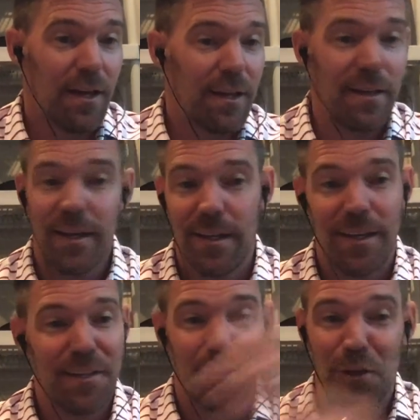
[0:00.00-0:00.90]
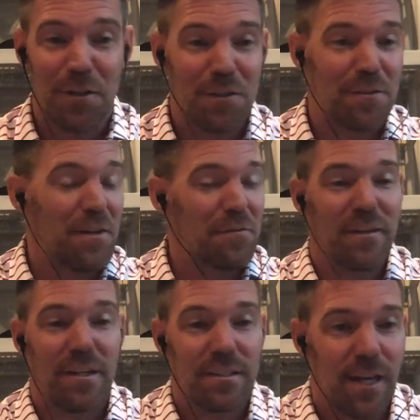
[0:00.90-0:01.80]
It looked
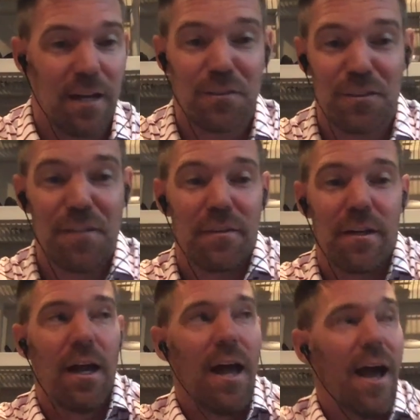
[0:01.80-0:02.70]
different. It sounds different.